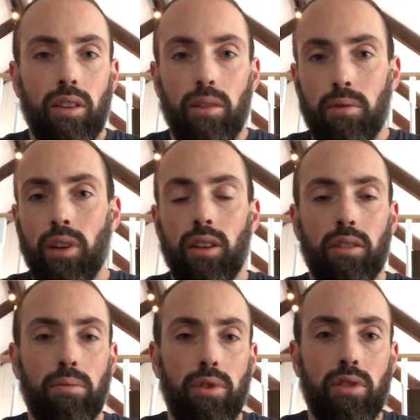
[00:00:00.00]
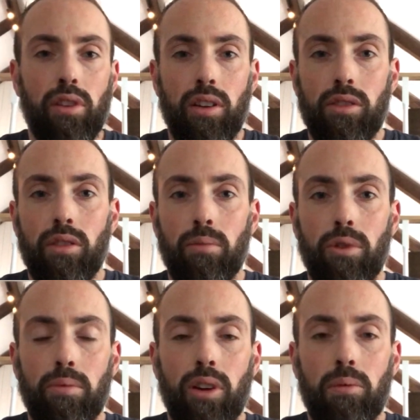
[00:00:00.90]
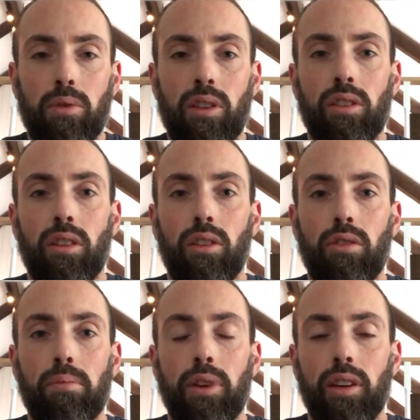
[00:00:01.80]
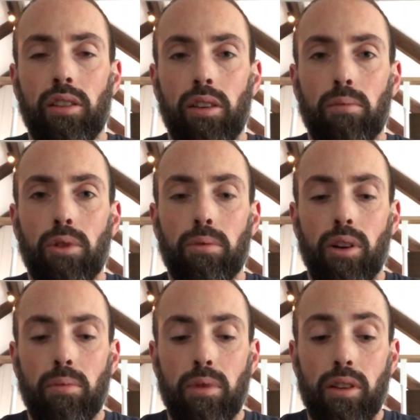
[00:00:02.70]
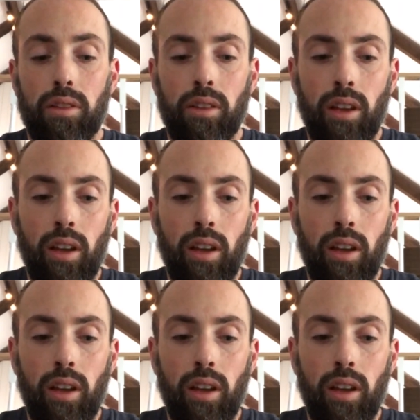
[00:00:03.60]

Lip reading: You're getting the appreciation on more properties and the loan paid on more properties.